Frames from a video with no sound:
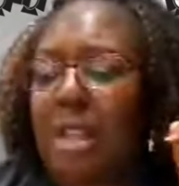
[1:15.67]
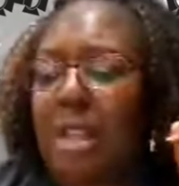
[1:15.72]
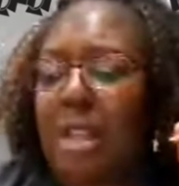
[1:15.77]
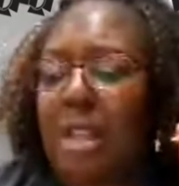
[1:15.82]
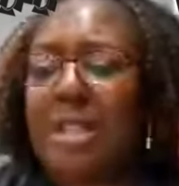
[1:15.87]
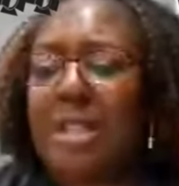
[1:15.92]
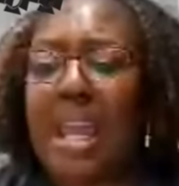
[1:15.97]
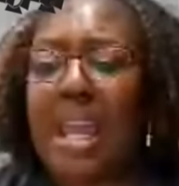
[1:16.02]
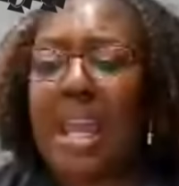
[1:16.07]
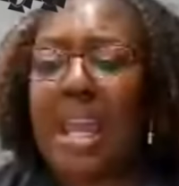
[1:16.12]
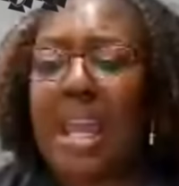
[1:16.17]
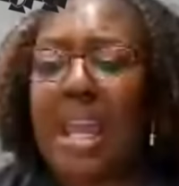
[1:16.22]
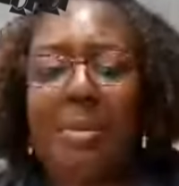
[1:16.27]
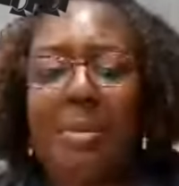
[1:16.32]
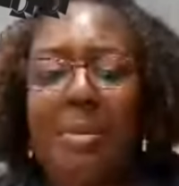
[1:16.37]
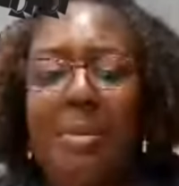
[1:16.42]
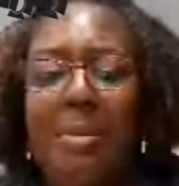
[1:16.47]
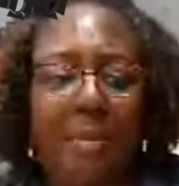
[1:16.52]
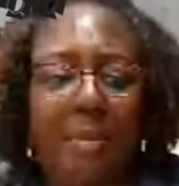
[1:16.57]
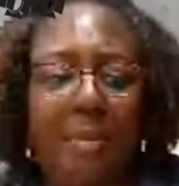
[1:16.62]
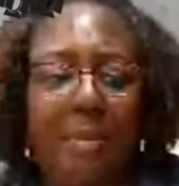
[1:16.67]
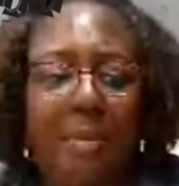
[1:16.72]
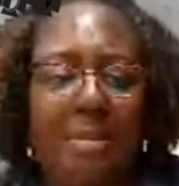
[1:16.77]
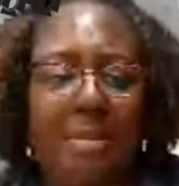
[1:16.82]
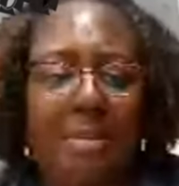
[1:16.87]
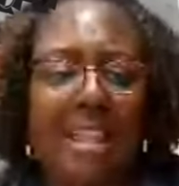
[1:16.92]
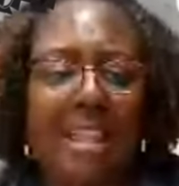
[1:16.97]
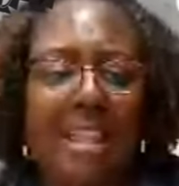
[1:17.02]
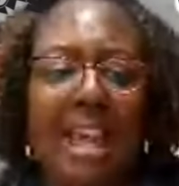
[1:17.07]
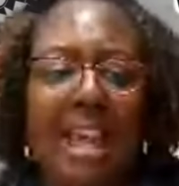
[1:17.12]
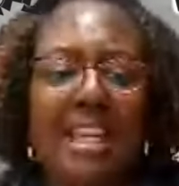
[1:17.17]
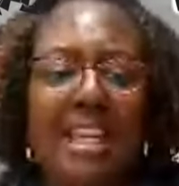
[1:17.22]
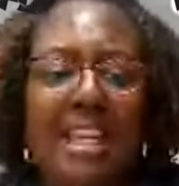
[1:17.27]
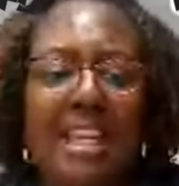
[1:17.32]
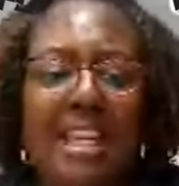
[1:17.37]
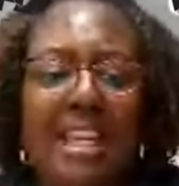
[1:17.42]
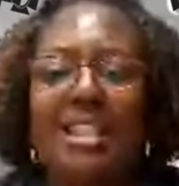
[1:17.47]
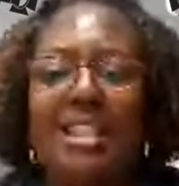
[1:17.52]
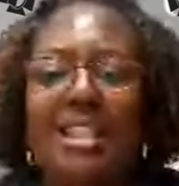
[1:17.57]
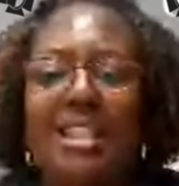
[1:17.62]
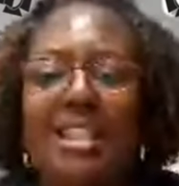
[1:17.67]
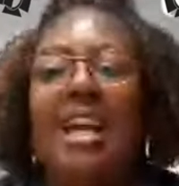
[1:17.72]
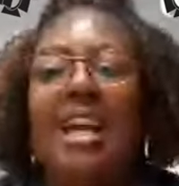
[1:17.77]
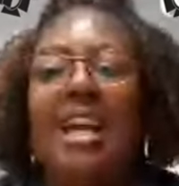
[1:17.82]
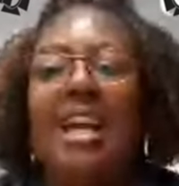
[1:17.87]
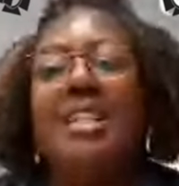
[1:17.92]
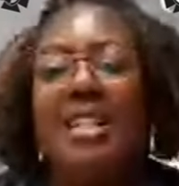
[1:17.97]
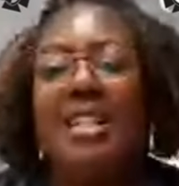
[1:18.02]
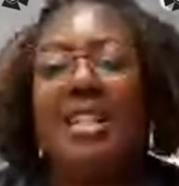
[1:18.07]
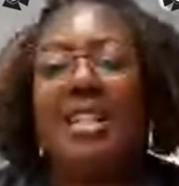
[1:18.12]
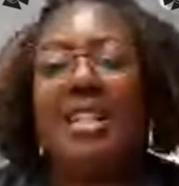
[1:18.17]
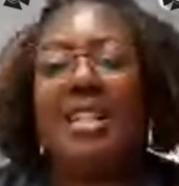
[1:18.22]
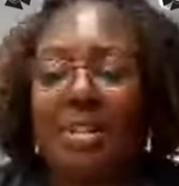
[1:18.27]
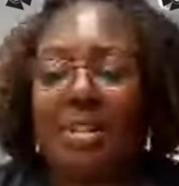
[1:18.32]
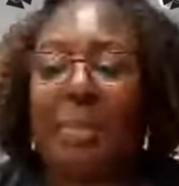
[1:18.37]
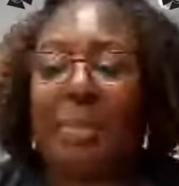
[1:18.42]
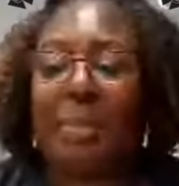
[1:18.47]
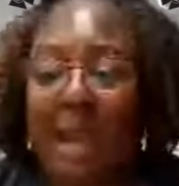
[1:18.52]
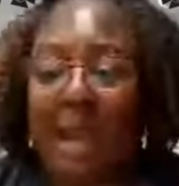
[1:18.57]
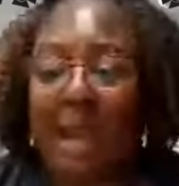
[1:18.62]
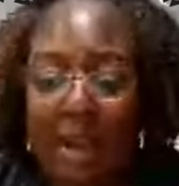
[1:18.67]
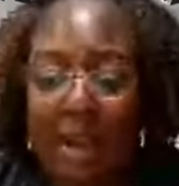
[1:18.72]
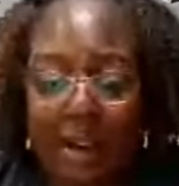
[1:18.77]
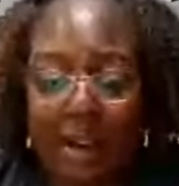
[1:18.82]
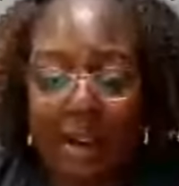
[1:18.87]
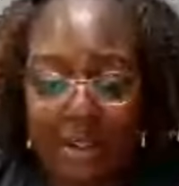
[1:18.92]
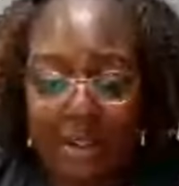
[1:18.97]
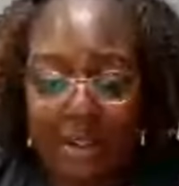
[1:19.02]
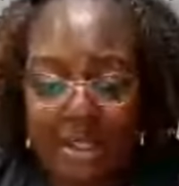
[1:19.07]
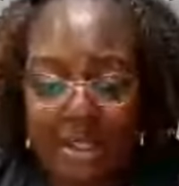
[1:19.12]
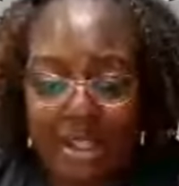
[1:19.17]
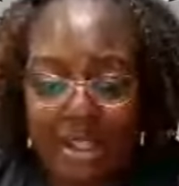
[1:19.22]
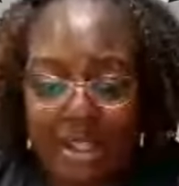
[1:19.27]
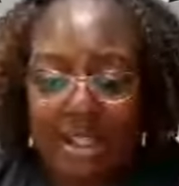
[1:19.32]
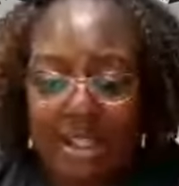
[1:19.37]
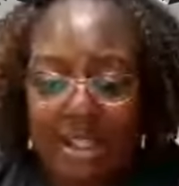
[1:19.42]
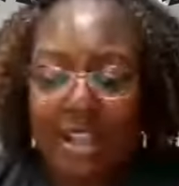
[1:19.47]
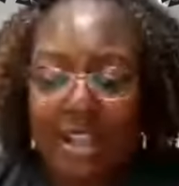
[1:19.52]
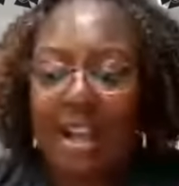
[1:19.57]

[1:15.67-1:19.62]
So today I'm going to talk about something that is dear to my heart.